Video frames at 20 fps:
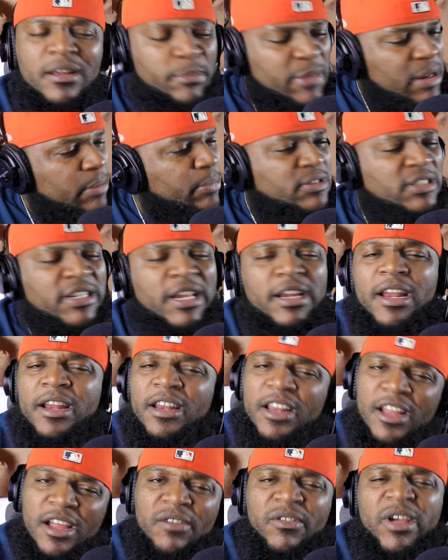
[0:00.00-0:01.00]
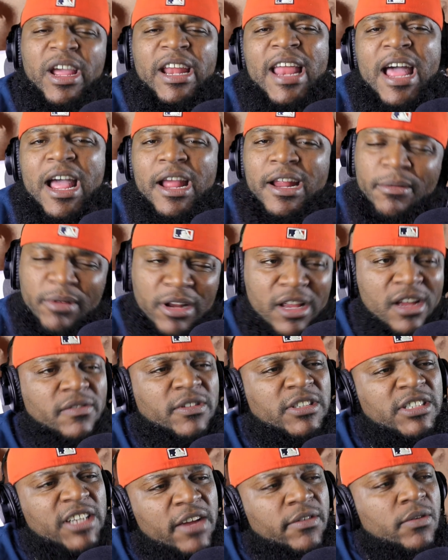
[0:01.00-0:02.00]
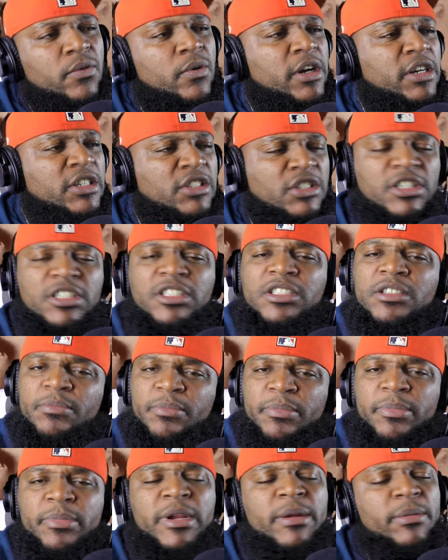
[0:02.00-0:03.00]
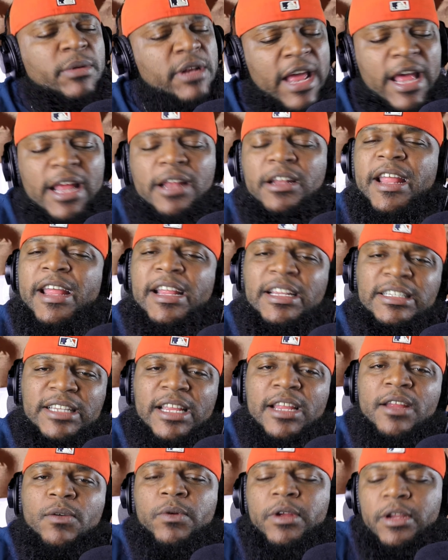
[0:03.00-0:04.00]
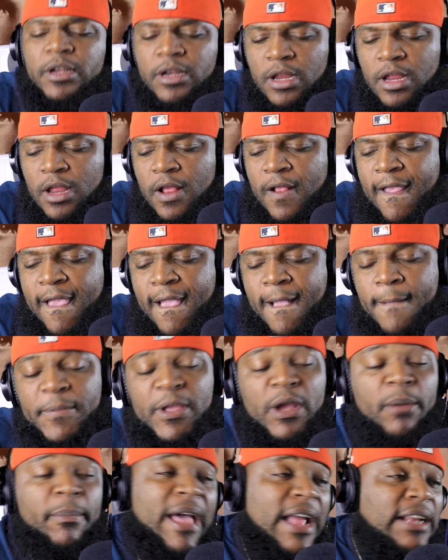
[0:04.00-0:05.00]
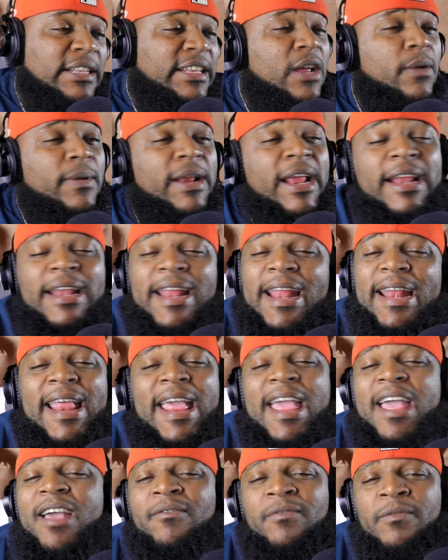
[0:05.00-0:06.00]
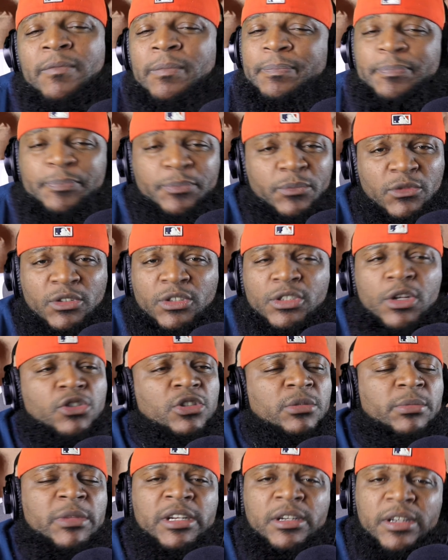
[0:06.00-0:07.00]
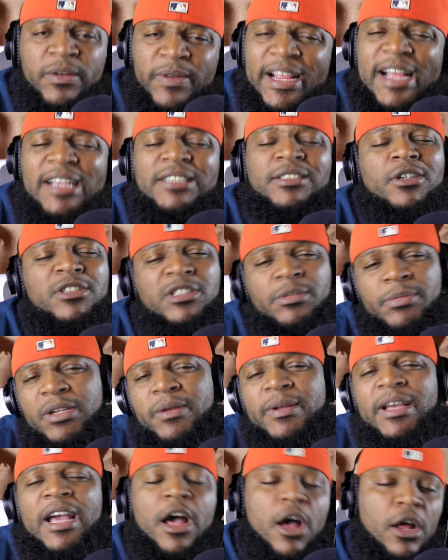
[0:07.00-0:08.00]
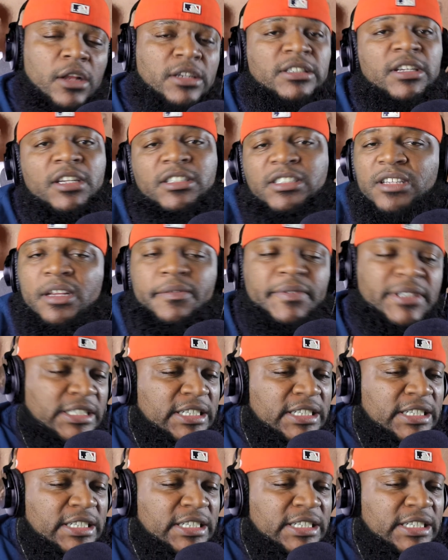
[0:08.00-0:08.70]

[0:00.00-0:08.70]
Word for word: People say that love ain't out here. Love is everywhere. It's just people nowadays that would, you know, back then when they didn't have social media. We got social media. We got all this other stuff.